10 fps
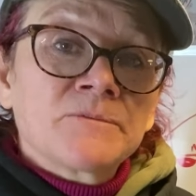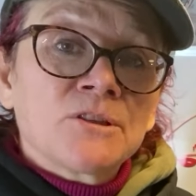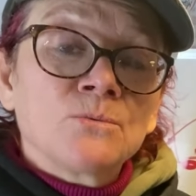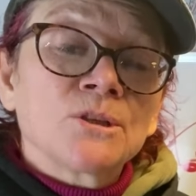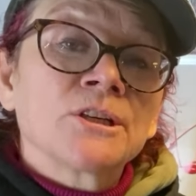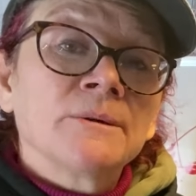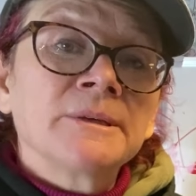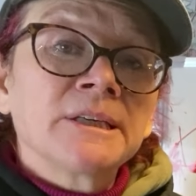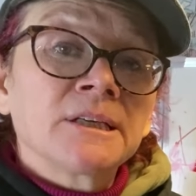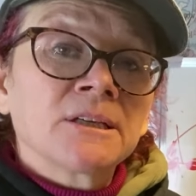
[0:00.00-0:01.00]
that were
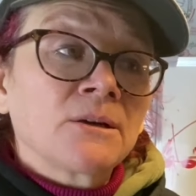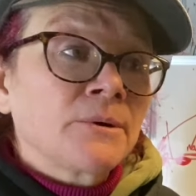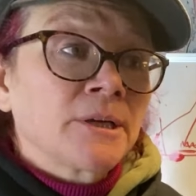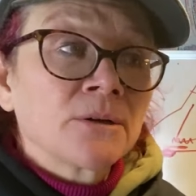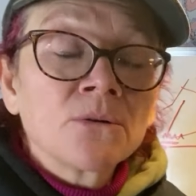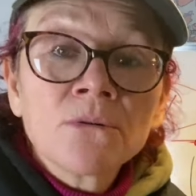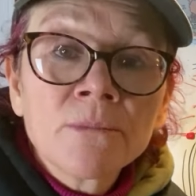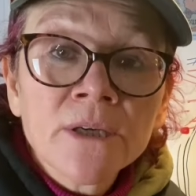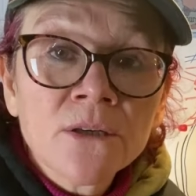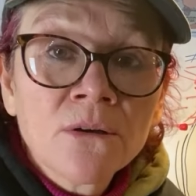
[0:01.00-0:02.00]
coming in going, Oh
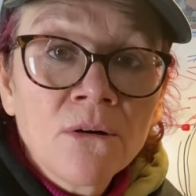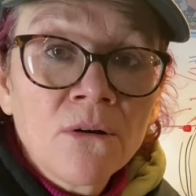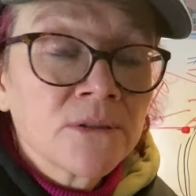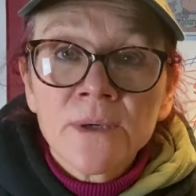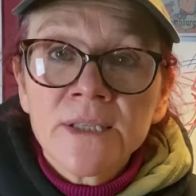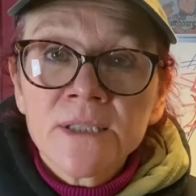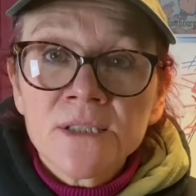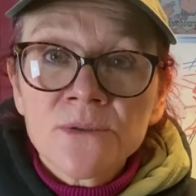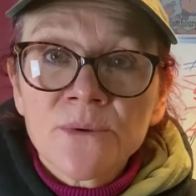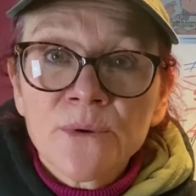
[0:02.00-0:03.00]
my God, in
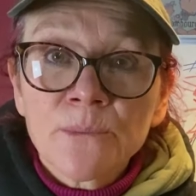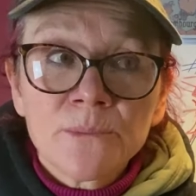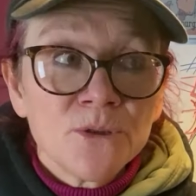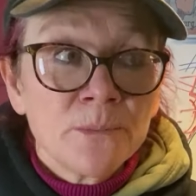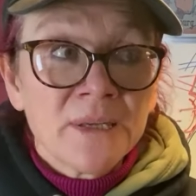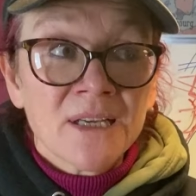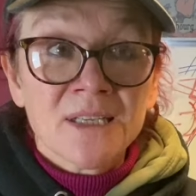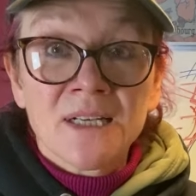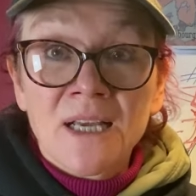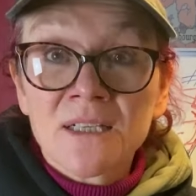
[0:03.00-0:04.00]
this group, you mean I
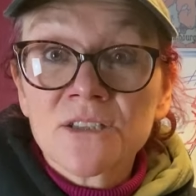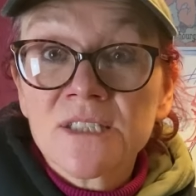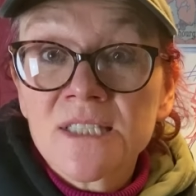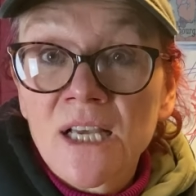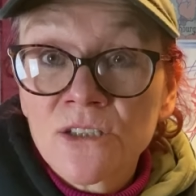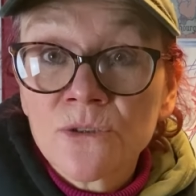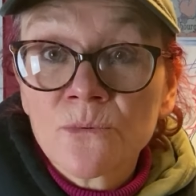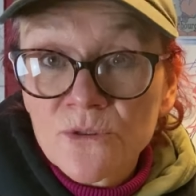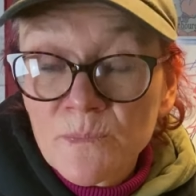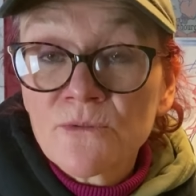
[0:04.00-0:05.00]
can actually tell you
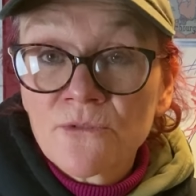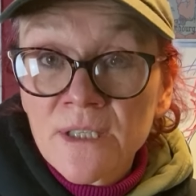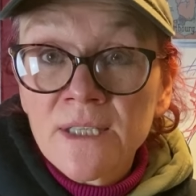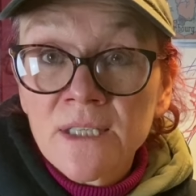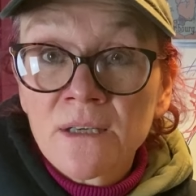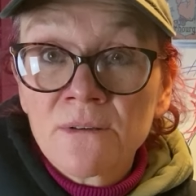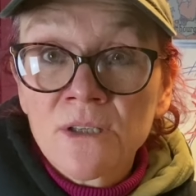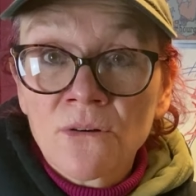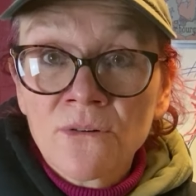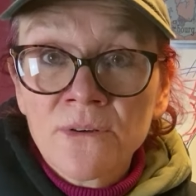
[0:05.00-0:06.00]
what's been really
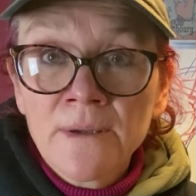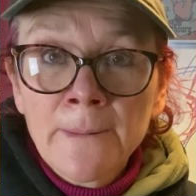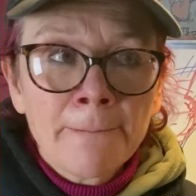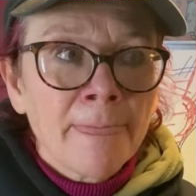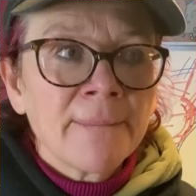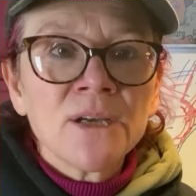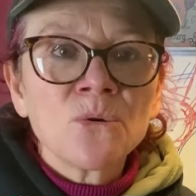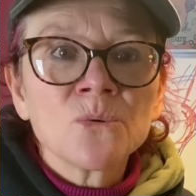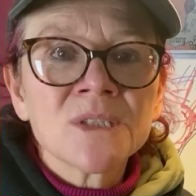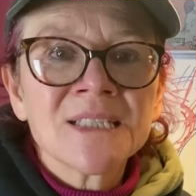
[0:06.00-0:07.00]
going on? My
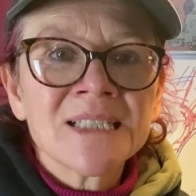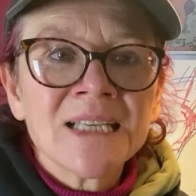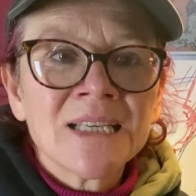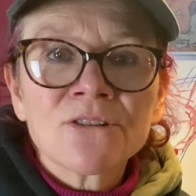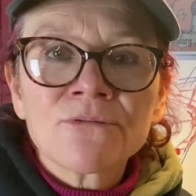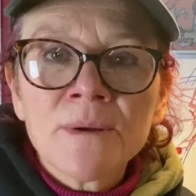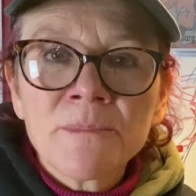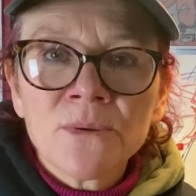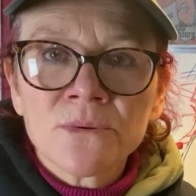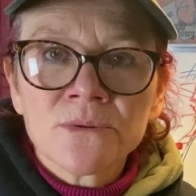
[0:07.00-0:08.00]
horse is
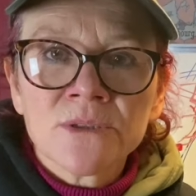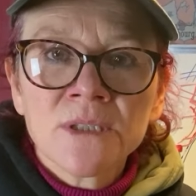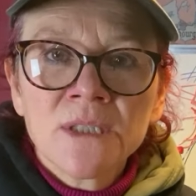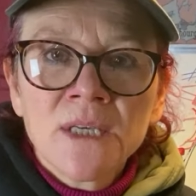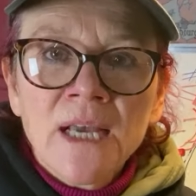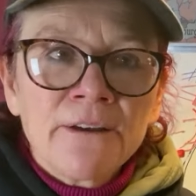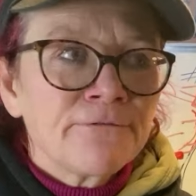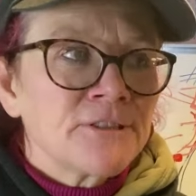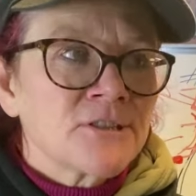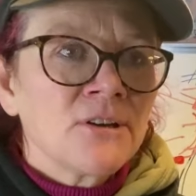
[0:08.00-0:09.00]
crippled.
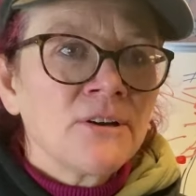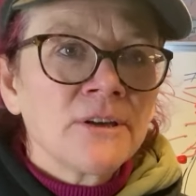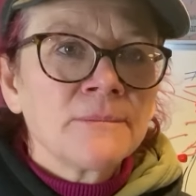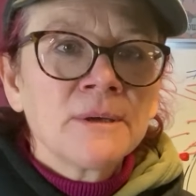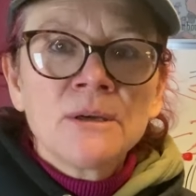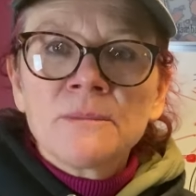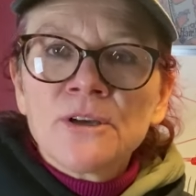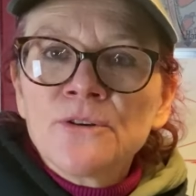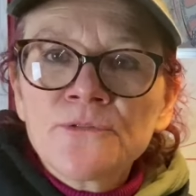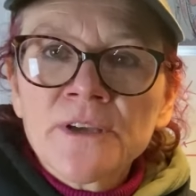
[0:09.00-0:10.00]
Every time
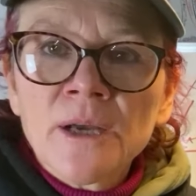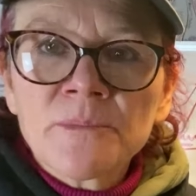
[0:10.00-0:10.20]
my hoof care